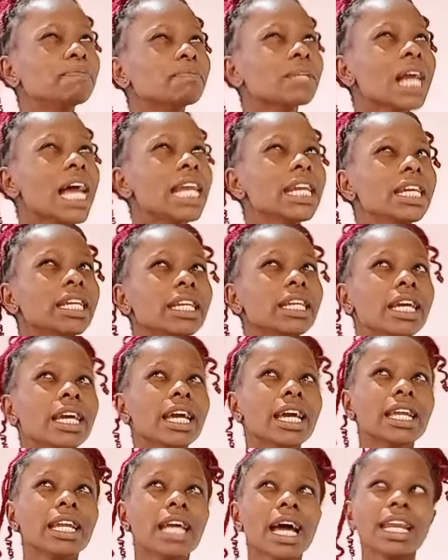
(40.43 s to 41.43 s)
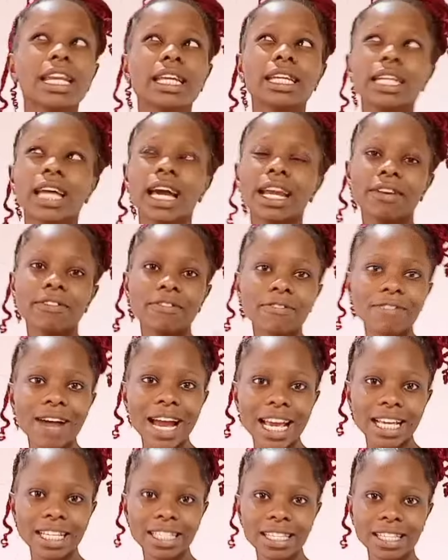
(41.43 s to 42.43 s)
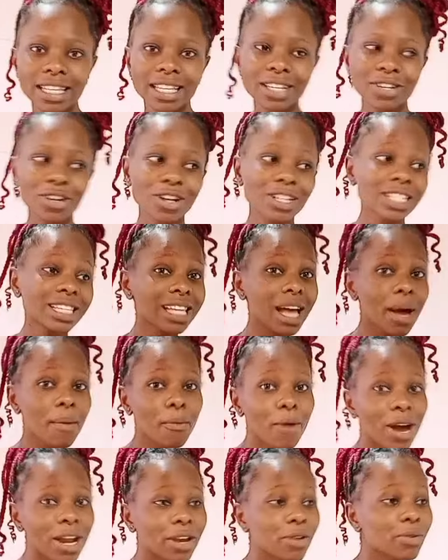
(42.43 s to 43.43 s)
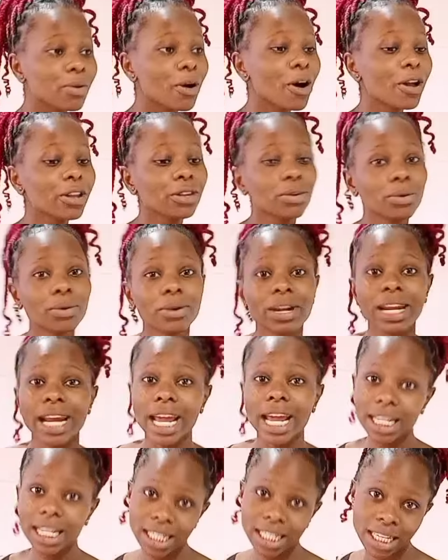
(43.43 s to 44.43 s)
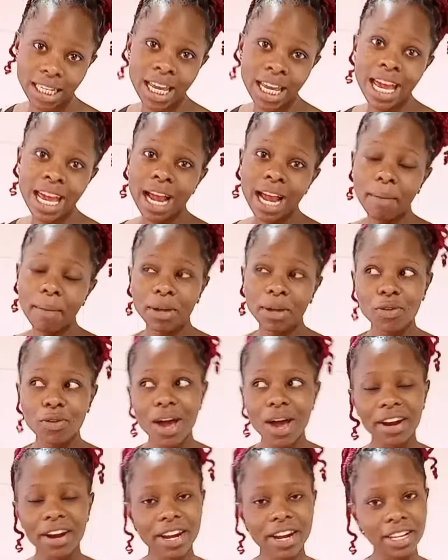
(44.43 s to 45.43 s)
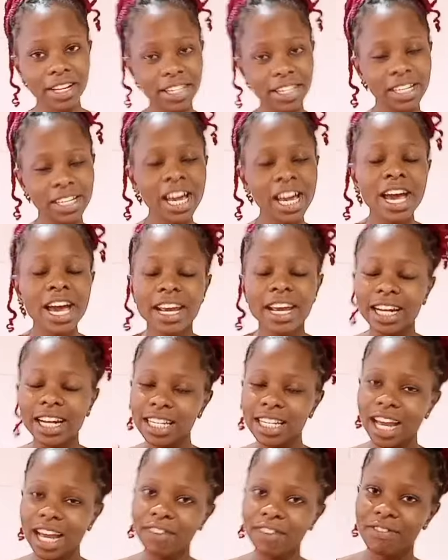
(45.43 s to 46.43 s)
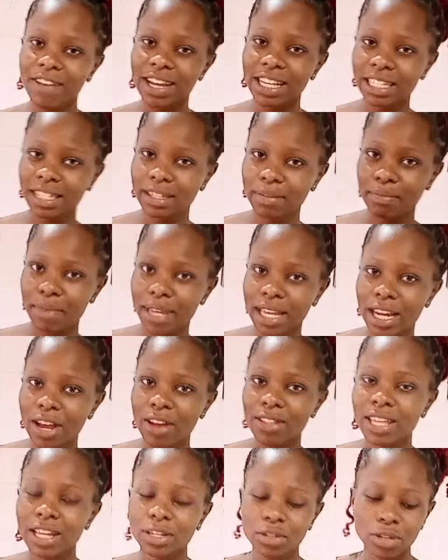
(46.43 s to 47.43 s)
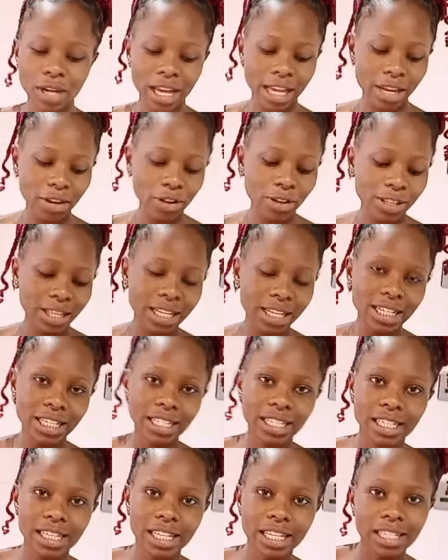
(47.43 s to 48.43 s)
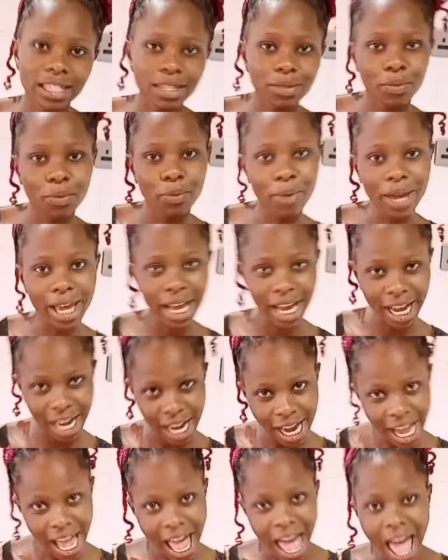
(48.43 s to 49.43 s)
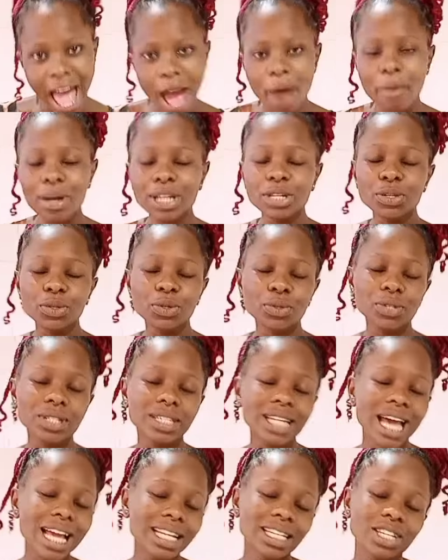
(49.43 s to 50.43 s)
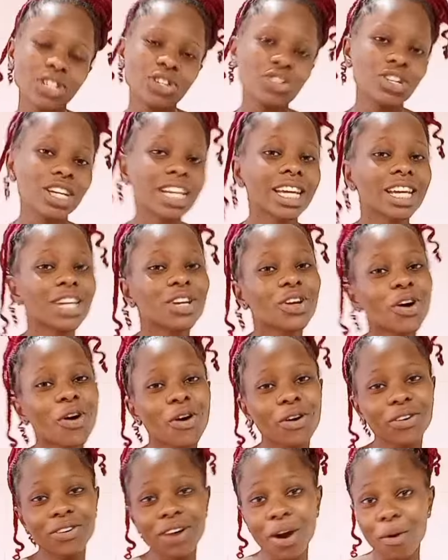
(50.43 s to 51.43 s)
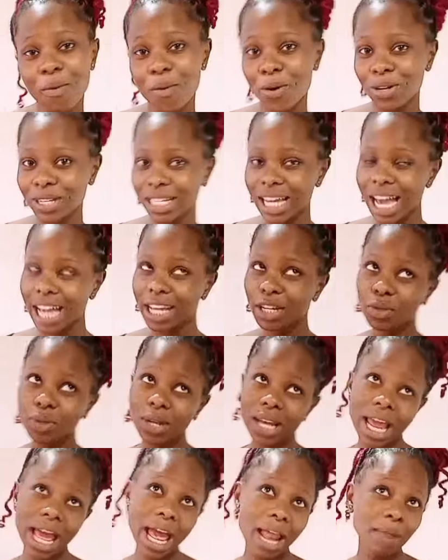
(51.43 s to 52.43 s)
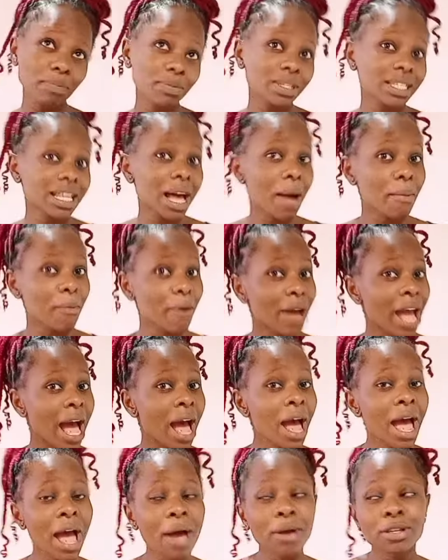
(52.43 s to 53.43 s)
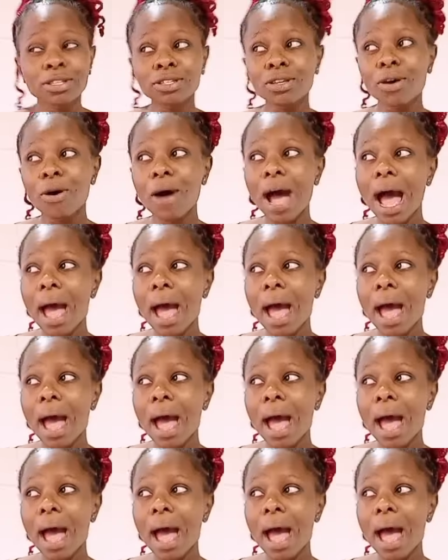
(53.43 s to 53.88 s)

alini advise, not someone, you all know Reti, kama najua Reti advised me, now that you are in your 36th week, I want you to start drinking okra water, it will help somewhere. So